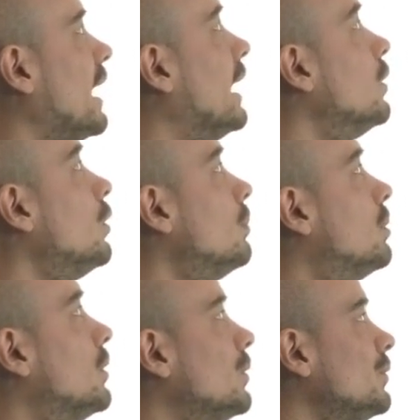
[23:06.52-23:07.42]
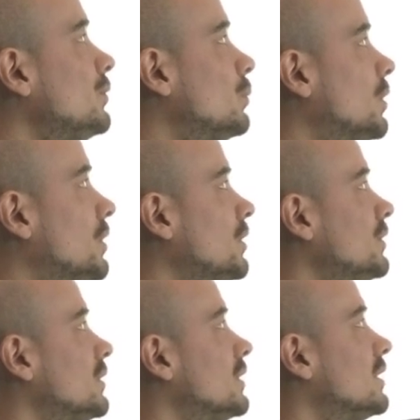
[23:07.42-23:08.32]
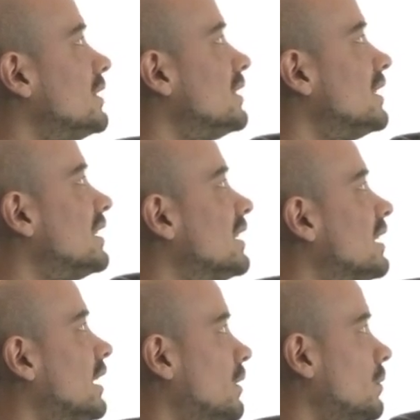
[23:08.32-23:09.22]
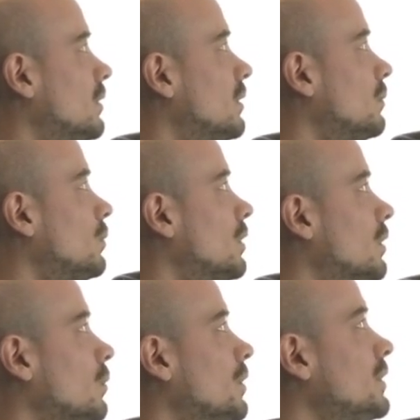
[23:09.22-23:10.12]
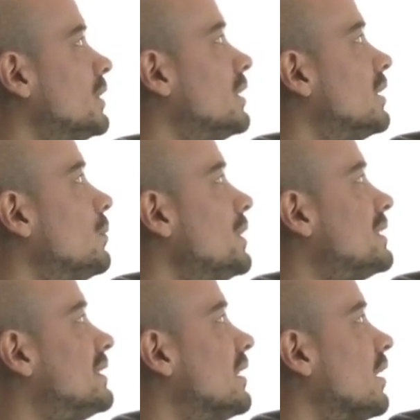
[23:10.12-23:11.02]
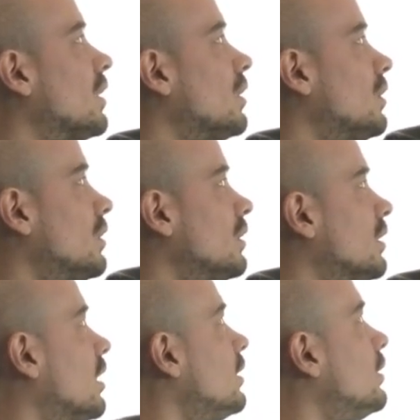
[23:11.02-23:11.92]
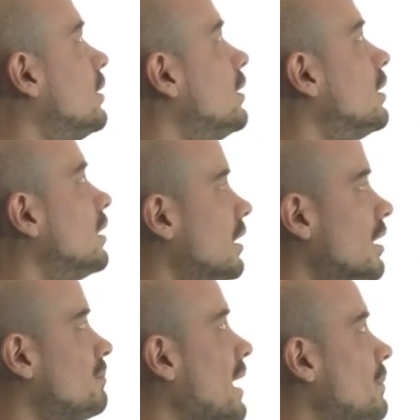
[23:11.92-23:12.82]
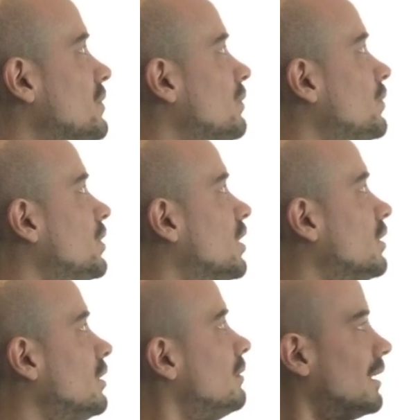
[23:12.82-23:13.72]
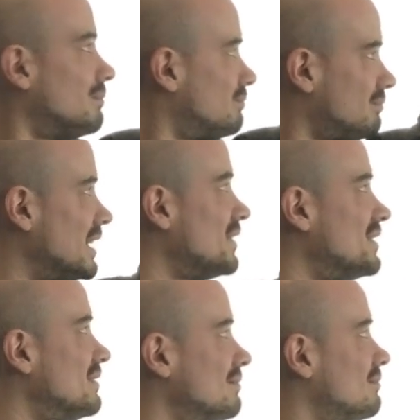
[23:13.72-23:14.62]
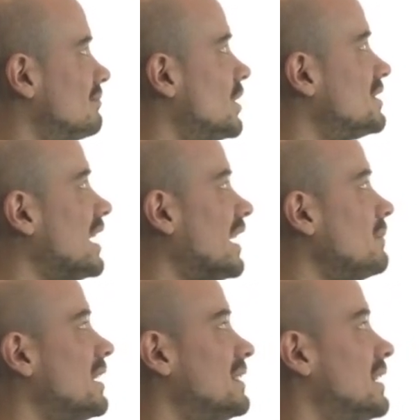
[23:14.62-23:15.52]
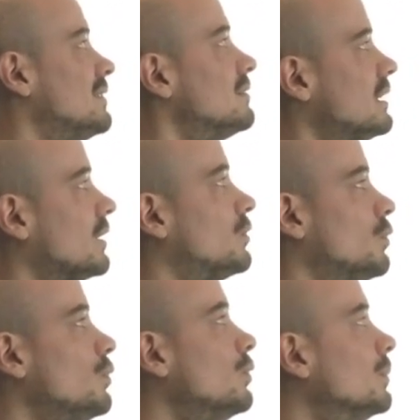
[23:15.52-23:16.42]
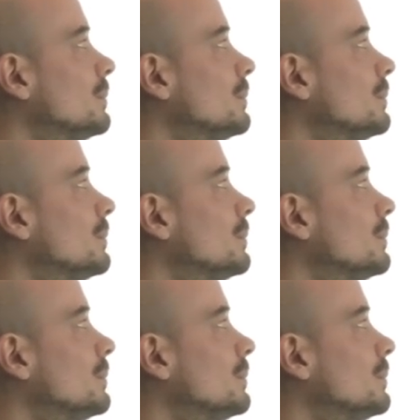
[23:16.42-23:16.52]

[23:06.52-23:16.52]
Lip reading: hello, bold, world, a word with a color, a parameter for the color, a time, and then like two